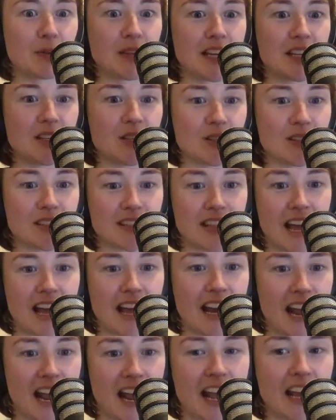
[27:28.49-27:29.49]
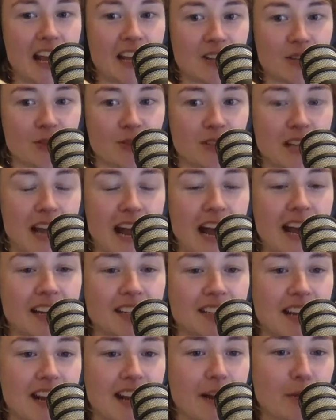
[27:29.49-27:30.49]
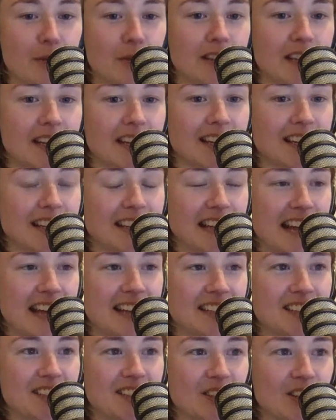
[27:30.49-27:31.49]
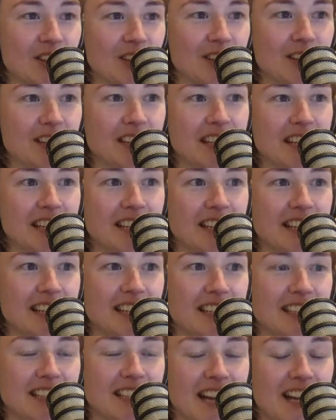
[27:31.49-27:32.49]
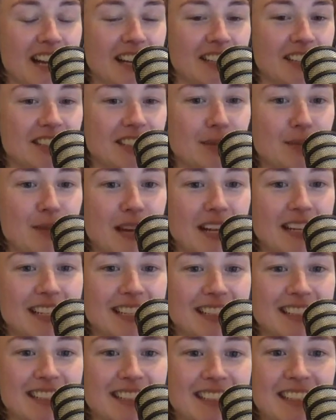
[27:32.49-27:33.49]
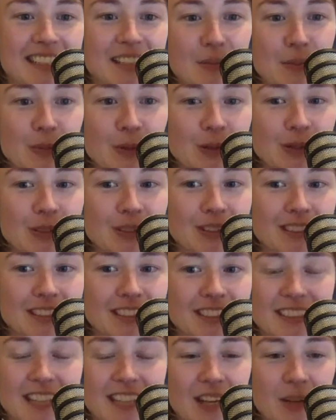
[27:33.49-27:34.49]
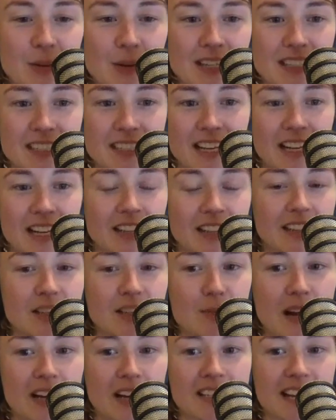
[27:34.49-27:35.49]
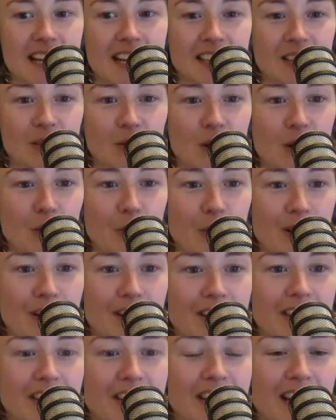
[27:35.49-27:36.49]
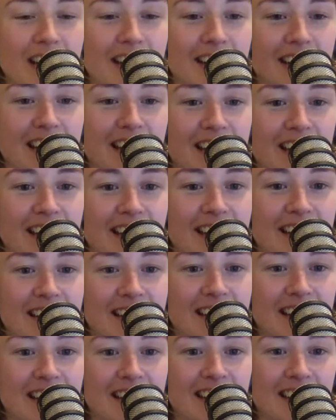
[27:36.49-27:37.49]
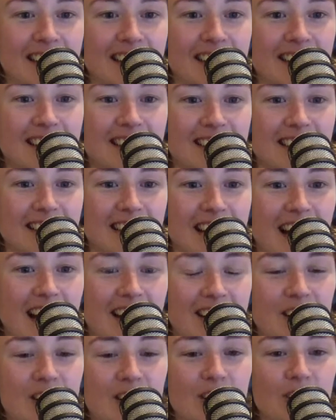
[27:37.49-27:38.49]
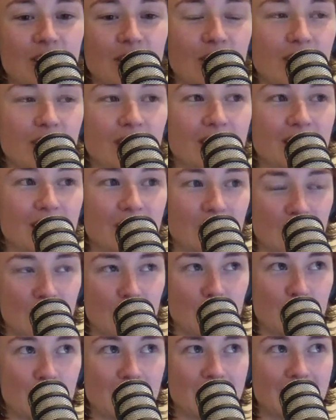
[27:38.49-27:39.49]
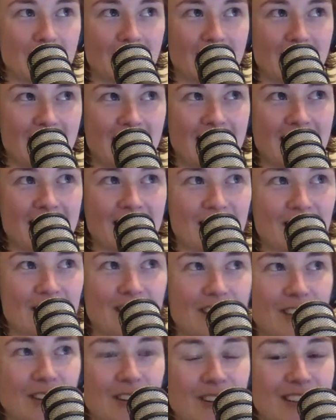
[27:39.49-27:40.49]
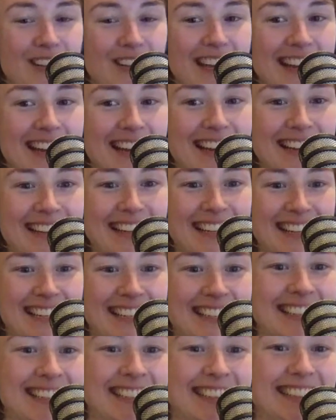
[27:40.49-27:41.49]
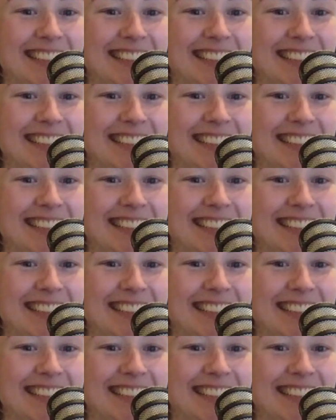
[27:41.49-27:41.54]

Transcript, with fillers: They use yeah. that handle tag type thing, and so. Yeah, just make it simple, because otherwise, yeah, you might tag the wrong person and then you look stupid, and yeah. so do they.